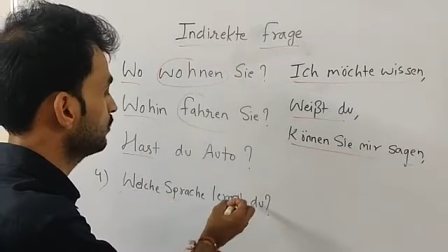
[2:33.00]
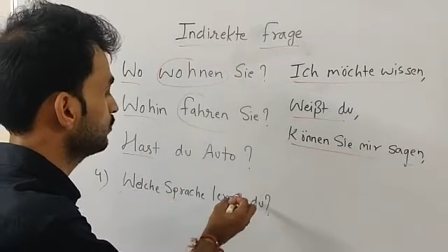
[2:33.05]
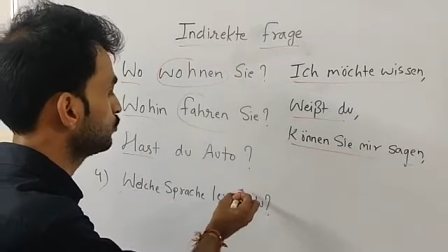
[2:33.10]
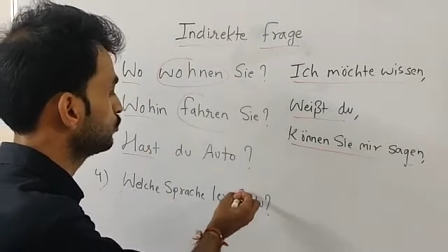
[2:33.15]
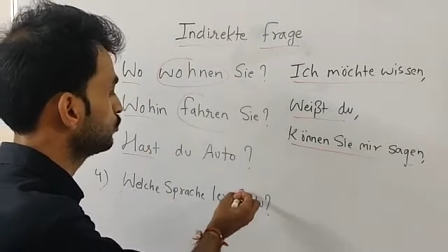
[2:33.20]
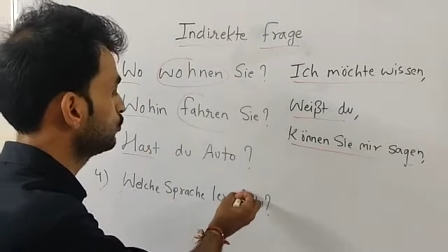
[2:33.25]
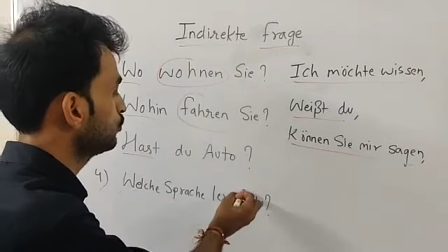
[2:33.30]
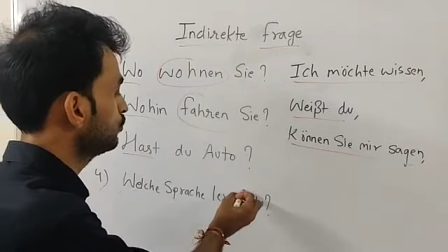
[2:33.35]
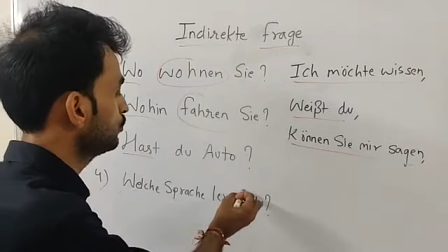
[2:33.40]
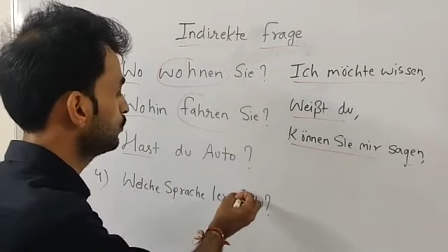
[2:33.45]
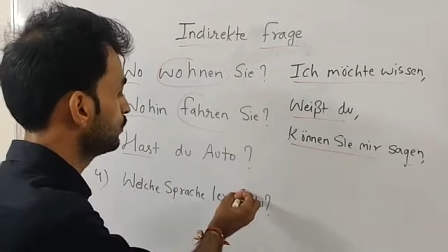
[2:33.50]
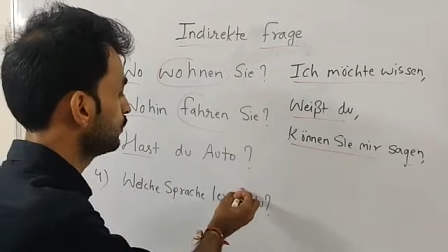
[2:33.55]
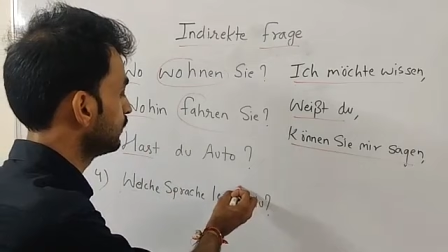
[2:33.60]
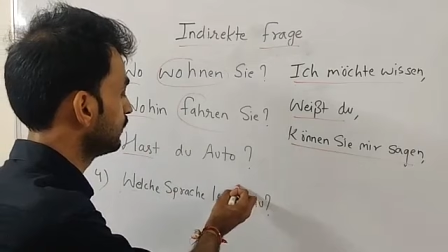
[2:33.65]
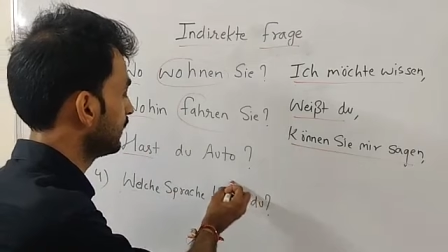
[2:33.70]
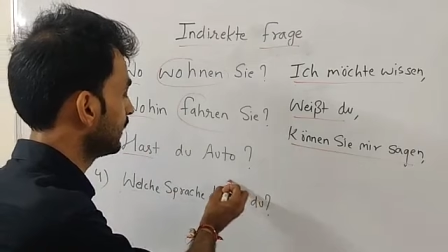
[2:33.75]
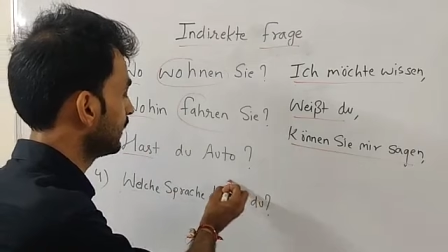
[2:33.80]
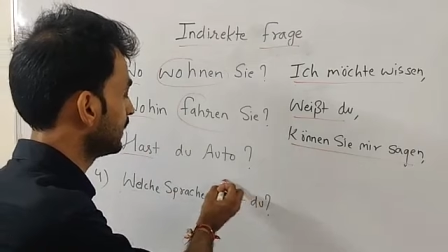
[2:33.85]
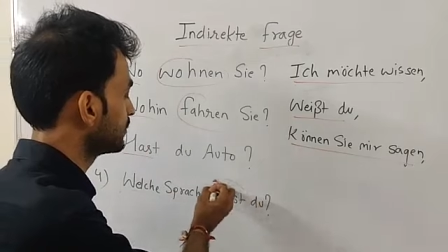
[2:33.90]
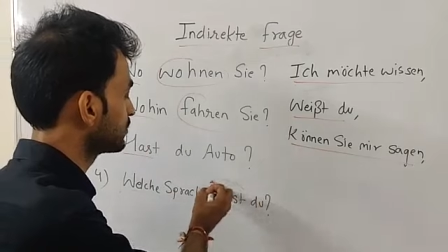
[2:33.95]
du
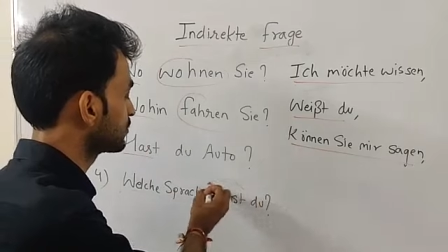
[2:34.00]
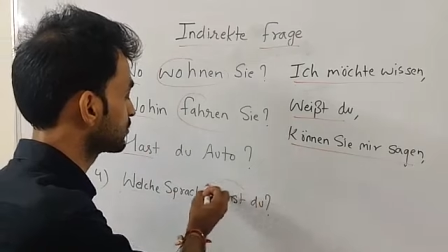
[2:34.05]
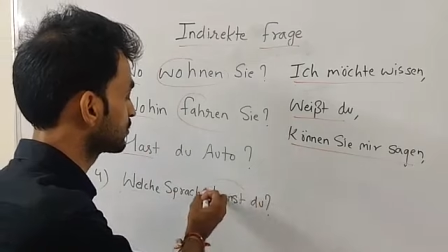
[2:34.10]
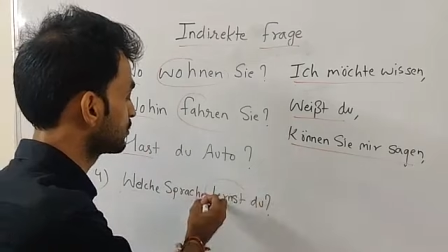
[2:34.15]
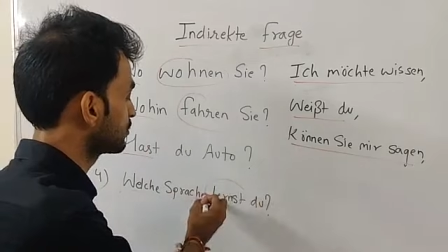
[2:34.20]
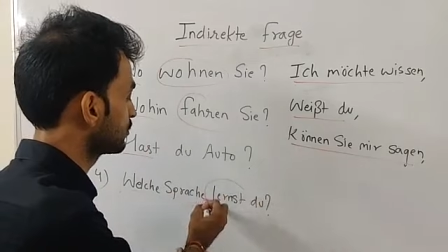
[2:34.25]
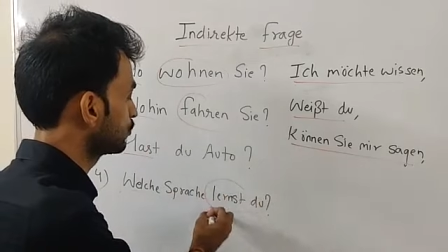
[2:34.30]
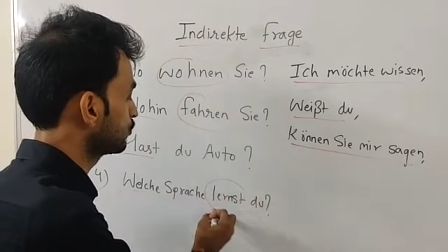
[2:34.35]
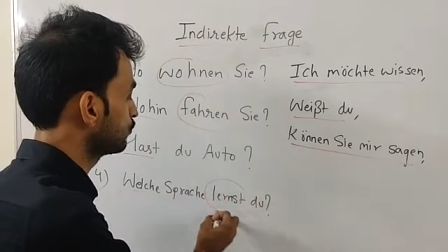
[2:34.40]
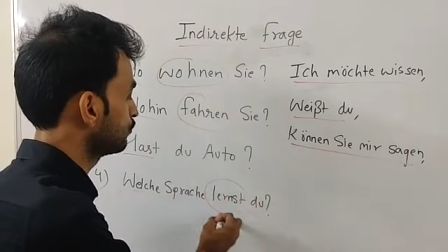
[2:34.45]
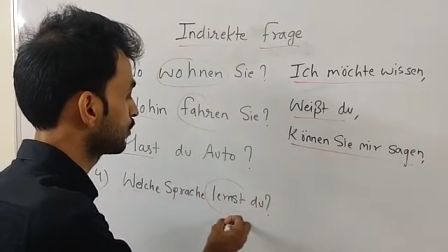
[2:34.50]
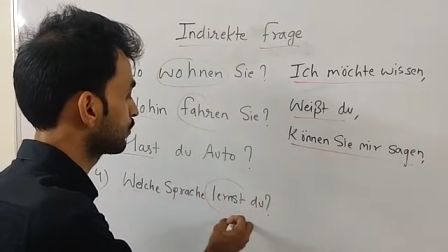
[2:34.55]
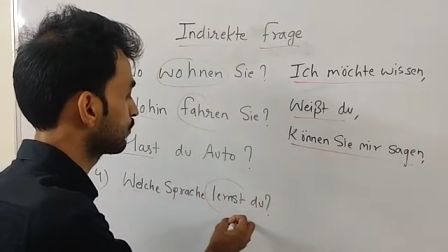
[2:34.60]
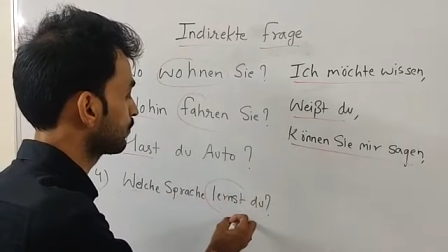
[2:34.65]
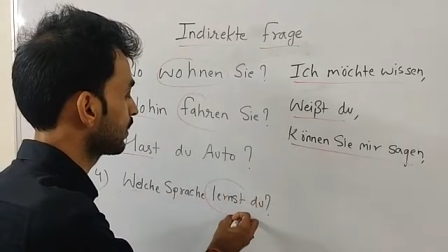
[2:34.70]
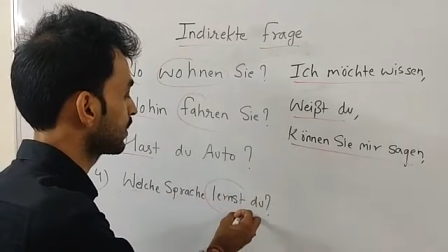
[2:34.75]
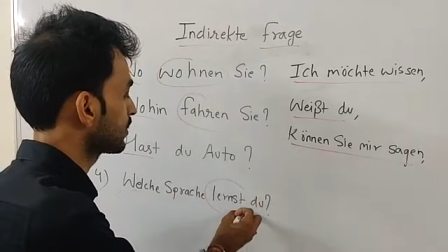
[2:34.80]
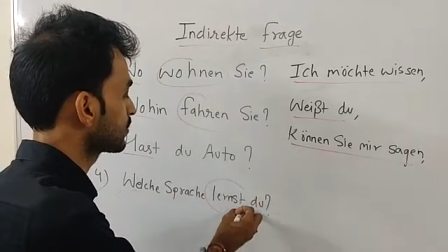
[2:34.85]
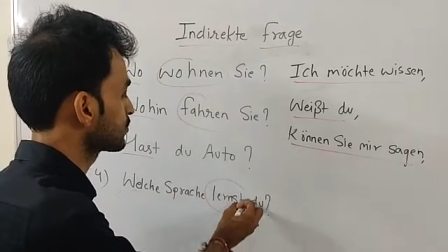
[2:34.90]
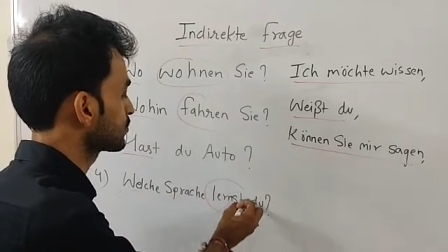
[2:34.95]
lernst, to verb
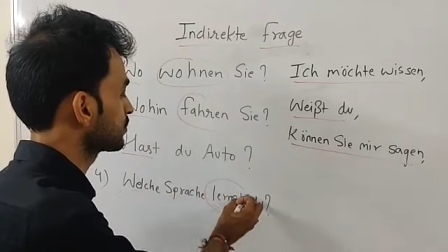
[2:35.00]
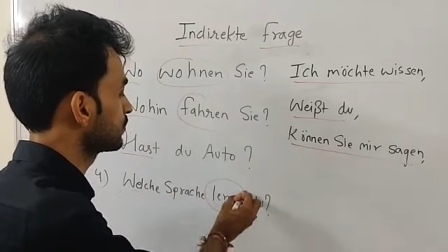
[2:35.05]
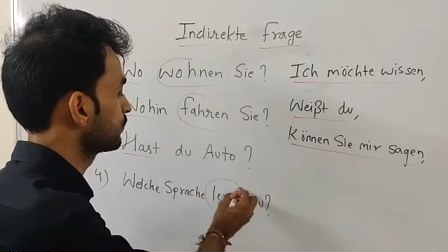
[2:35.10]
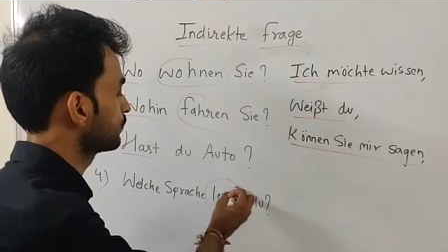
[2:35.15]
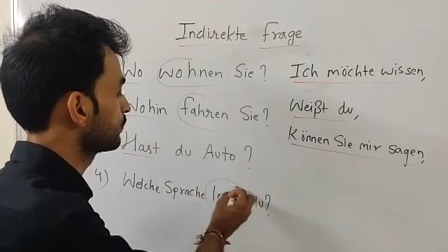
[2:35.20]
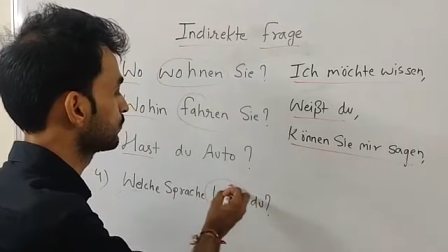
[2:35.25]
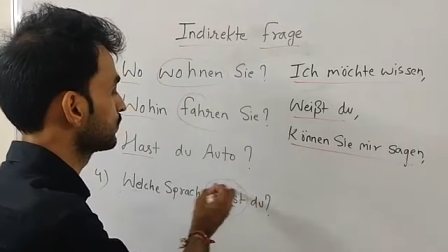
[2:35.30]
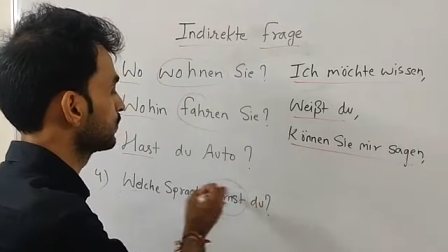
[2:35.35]
last.